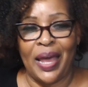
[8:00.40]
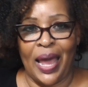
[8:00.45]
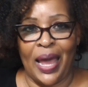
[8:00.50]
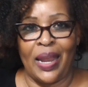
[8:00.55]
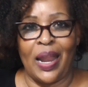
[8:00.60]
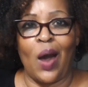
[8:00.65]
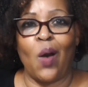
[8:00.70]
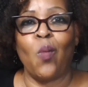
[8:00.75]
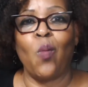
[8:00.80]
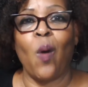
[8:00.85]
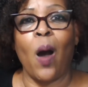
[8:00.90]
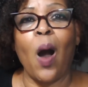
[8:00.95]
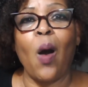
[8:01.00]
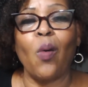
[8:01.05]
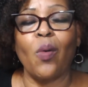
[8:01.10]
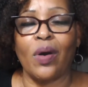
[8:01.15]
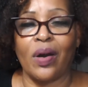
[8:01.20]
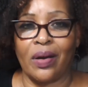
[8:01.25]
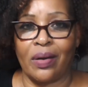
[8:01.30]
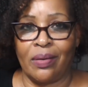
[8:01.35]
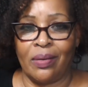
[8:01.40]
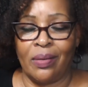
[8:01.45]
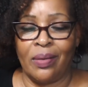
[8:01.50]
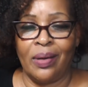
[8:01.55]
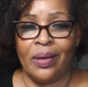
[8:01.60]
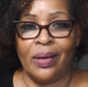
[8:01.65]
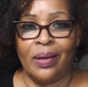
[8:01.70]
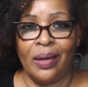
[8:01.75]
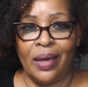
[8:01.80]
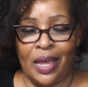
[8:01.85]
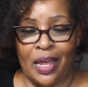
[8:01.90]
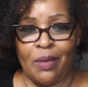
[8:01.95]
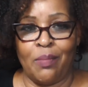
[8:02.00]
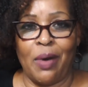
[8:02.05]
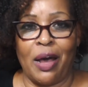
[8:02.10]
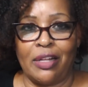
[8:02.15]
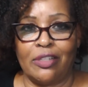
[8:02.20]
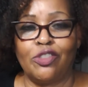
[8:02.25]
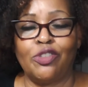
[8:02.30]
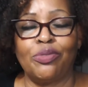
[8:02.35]
and I walk in
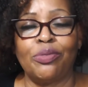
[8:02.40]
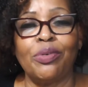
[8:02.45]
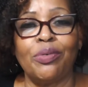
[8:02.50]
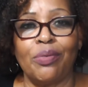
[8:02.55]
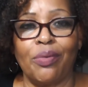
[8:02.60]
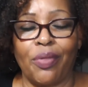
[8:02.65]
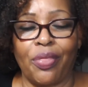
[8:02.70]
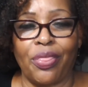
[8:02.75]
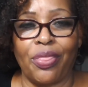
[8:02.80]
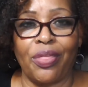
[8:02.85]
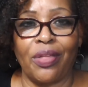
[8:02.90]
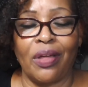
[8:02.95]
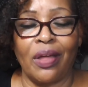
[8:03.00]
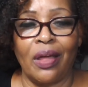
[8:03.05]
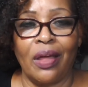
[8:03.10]
my truth.